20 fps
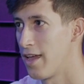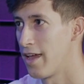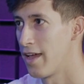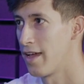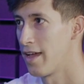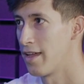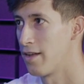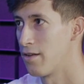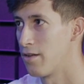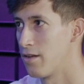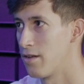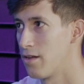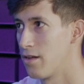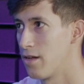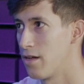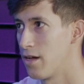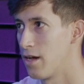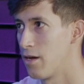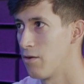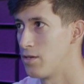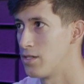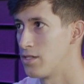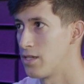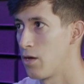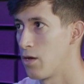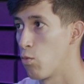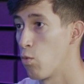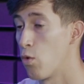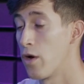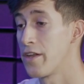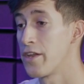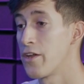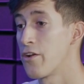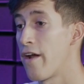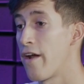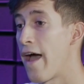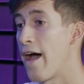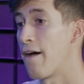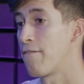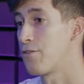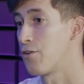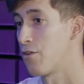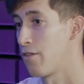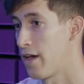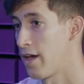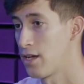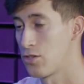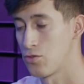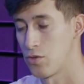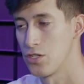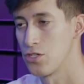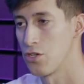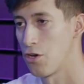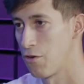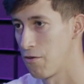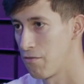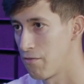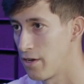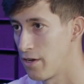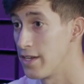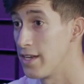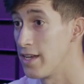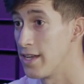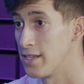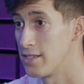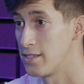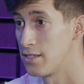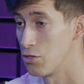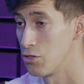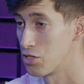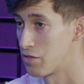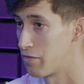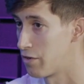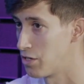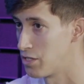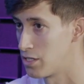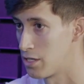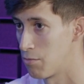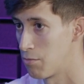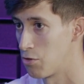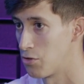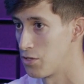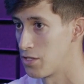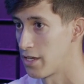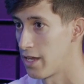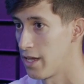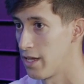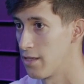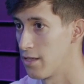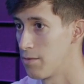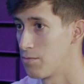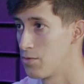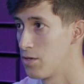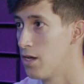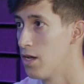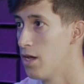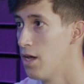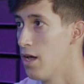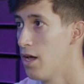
and I would say one year after that, so I started funding his deals very similar to Caleb's,